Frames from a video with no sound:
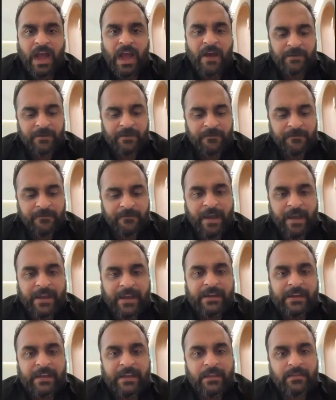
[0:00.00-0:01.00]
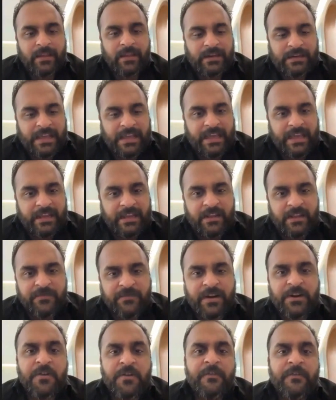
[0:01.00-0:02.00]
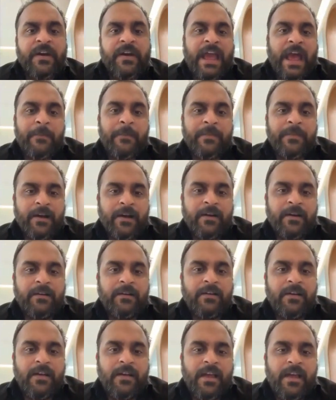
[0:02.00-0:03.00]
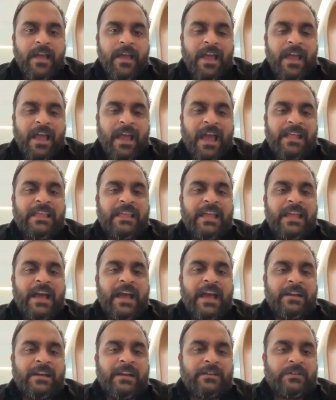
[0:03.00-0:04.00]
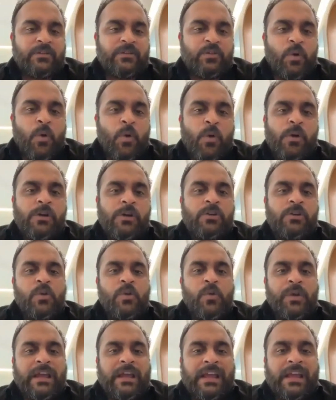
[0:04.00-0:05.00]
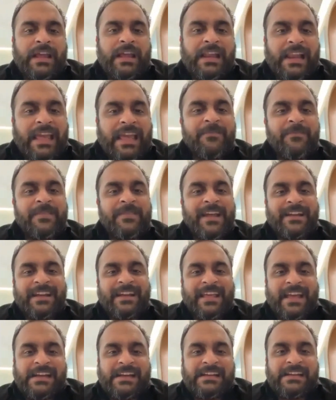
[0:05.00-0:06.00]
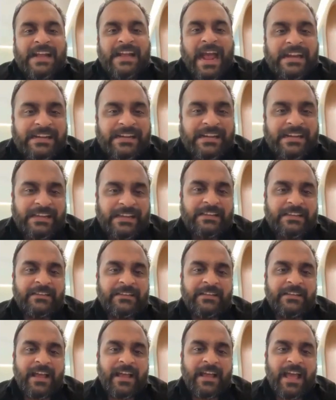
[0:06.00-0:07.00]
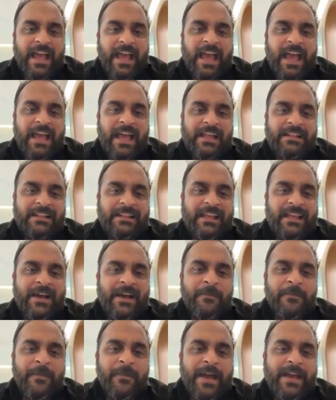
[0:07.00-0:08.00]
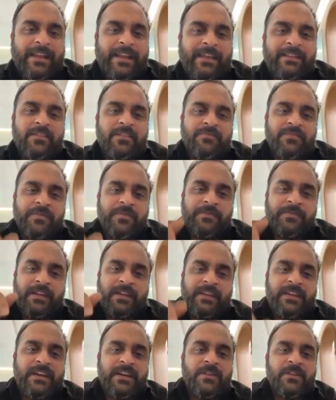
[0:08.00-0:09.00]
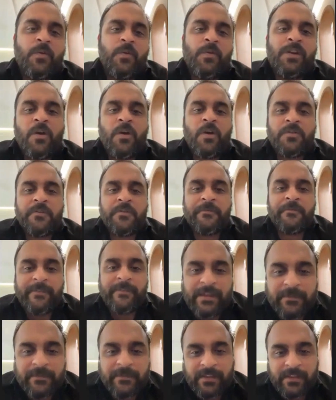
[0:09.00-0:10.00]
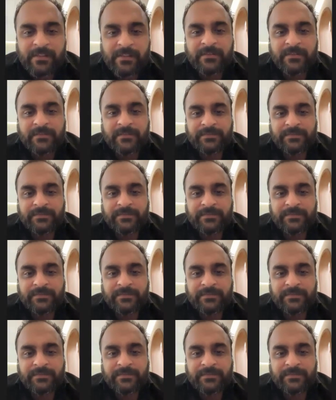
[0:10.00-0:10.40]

After 5 days, they are taken in front of a camera and they are told to claim that they are 19 and they are marrying this 50-year-old out of free will.